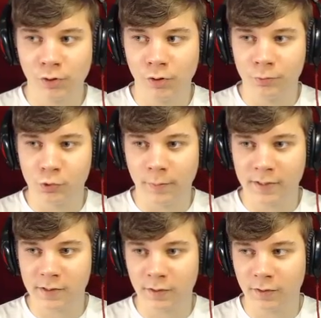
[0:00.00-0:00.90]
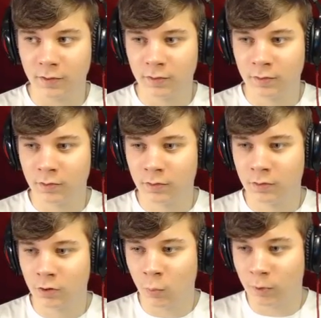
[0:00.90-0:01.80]
God, dramatic.
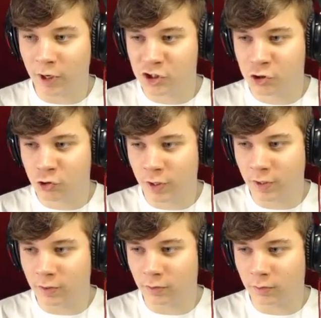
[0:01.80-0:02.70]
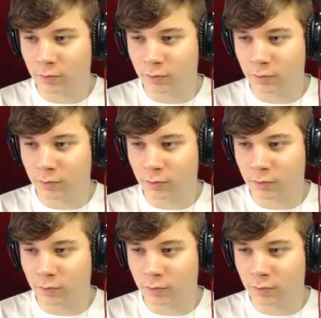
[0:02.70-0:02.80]
Oh, we're actually straight in.